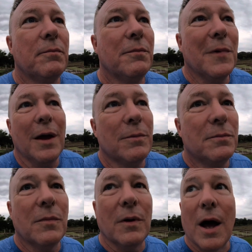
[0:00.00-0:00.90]
yeah,
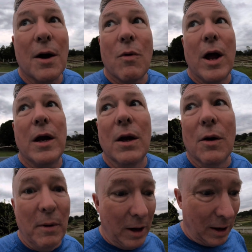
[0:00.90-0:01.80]
a lot of rain
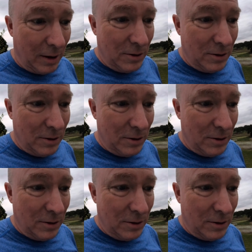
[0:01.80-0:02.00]
though, man.